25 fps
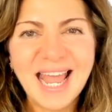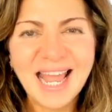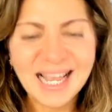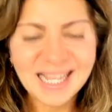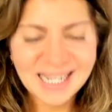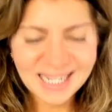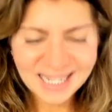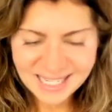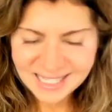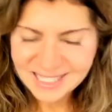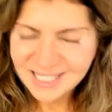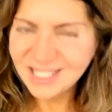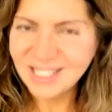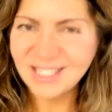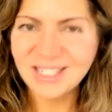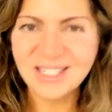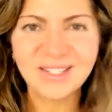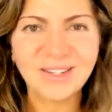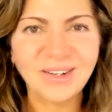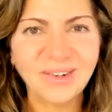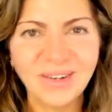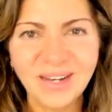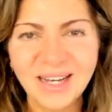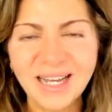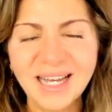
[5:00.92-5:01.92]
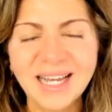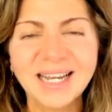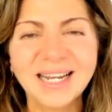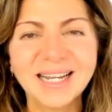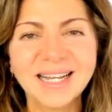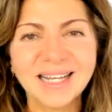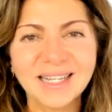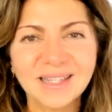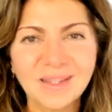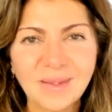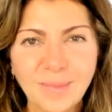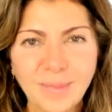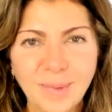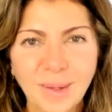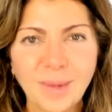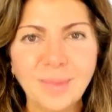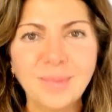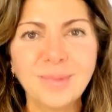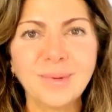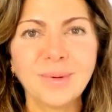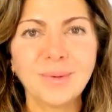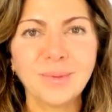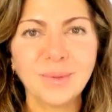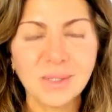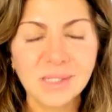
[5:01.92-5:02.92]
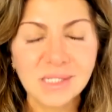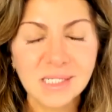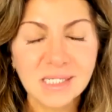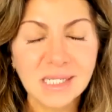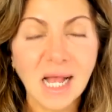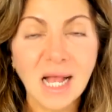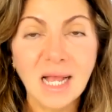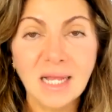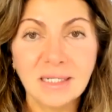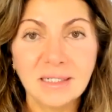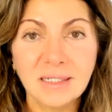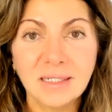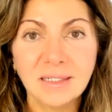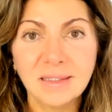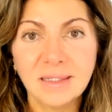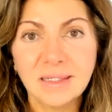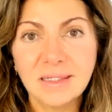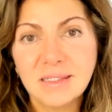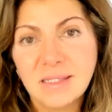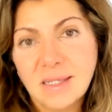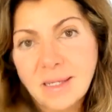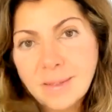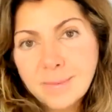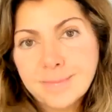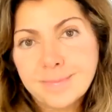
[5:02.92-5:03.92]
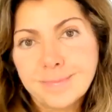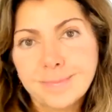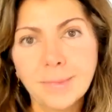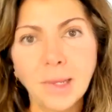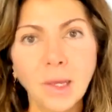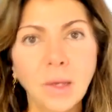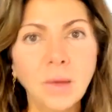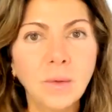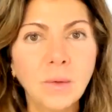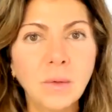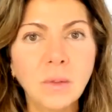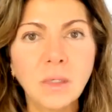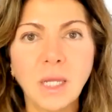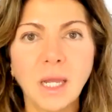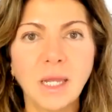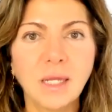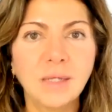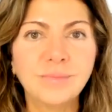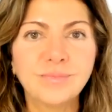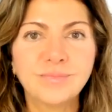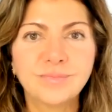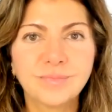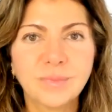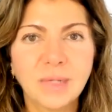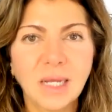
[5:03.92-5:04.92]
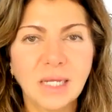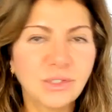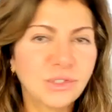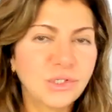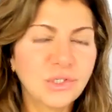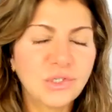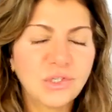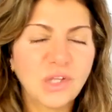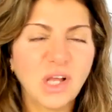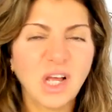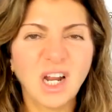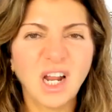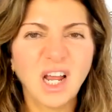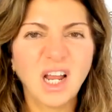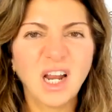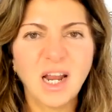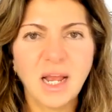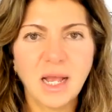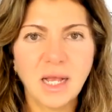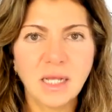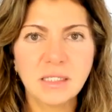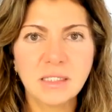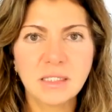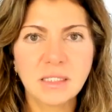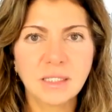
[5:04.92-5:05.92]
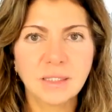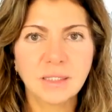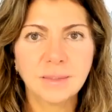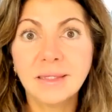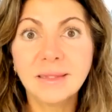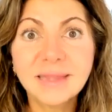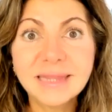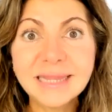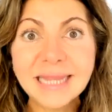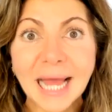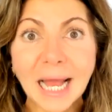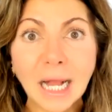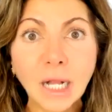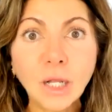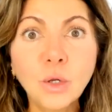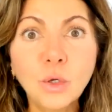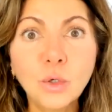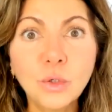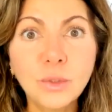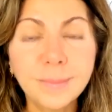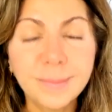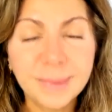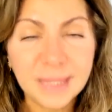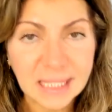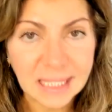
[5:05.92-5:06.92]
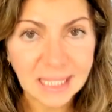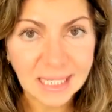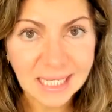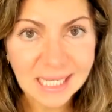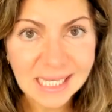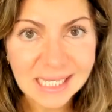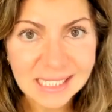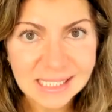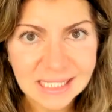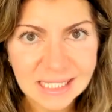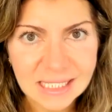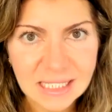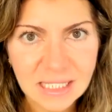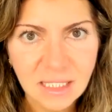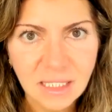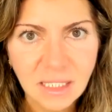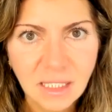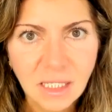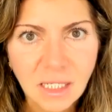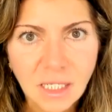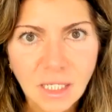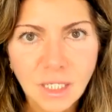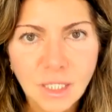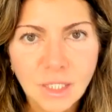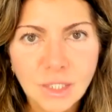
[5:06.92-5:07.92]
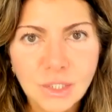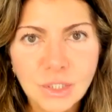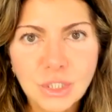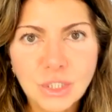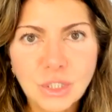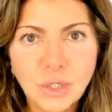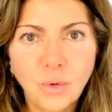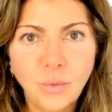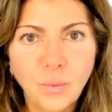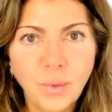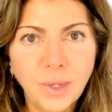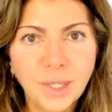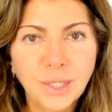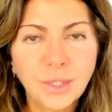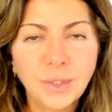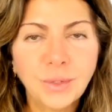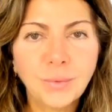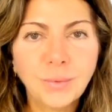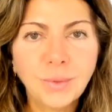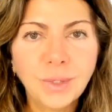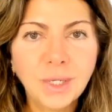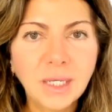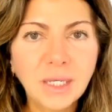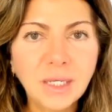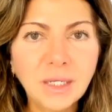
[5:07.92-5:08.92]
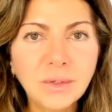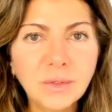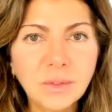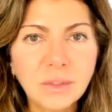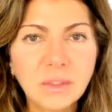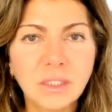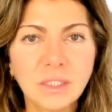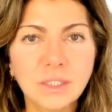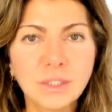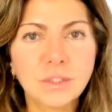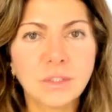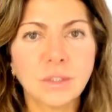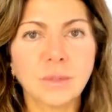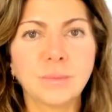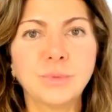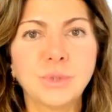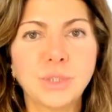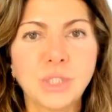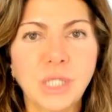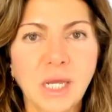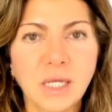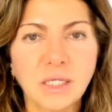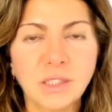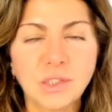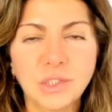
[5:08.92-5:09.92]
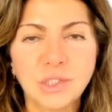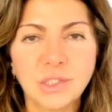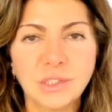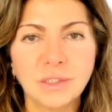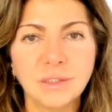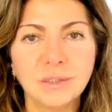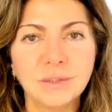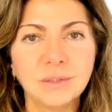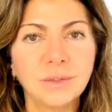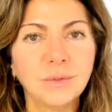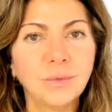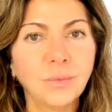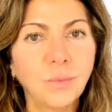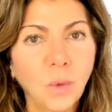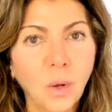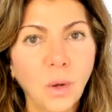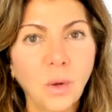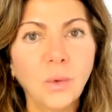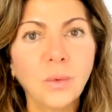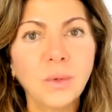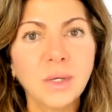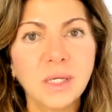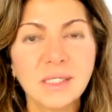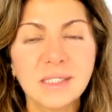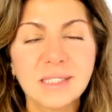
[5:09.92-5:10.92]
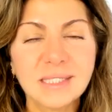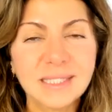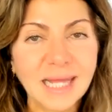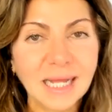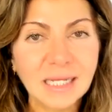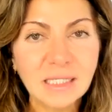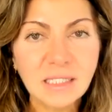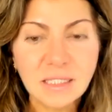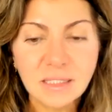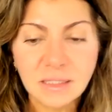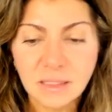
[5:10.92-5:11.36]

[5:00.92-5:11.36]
let's just go ahead and get the paperwork signed. And they say, oh, okay, I just thought I'd ask. That could be it. So when you hear this objection, you always, that's